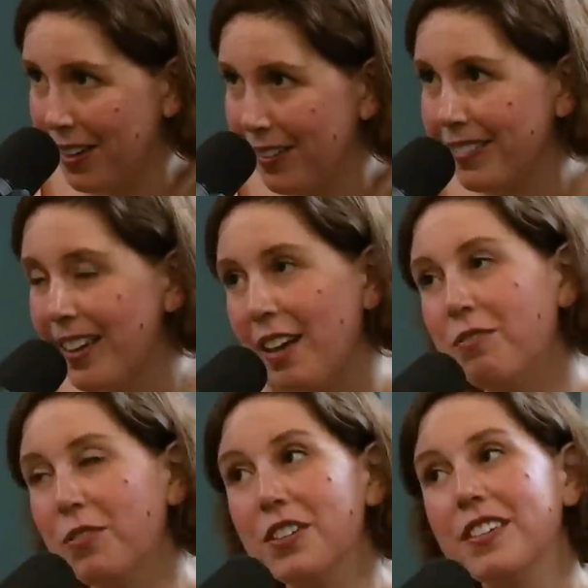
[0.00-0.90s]
Of course,
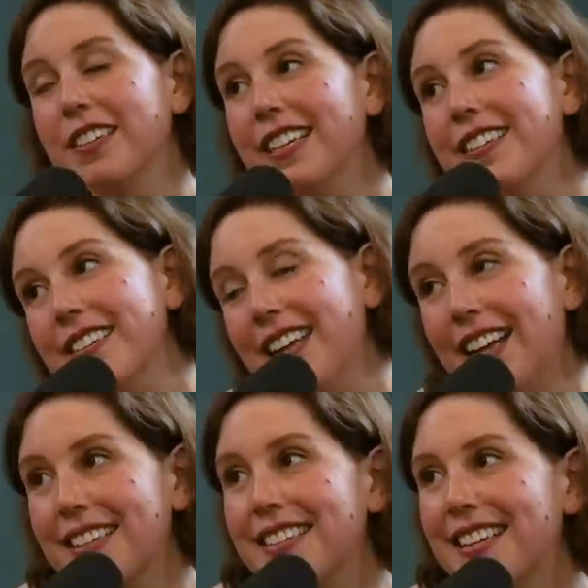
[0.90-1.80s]
unfortunately, does
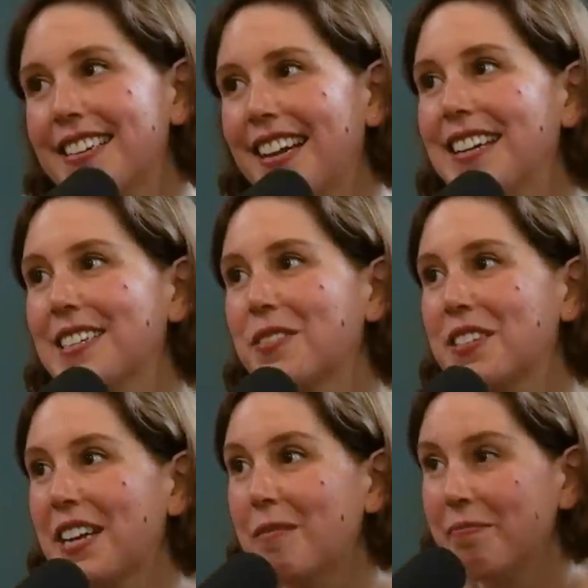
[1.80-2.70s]
not extend to us,
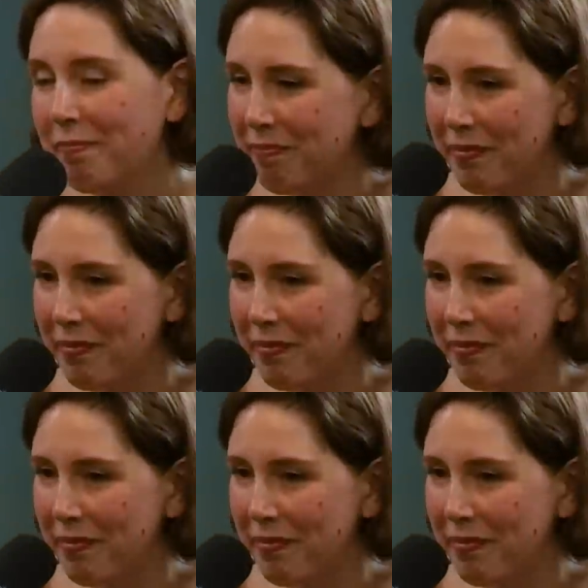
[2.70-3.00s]
which I'm.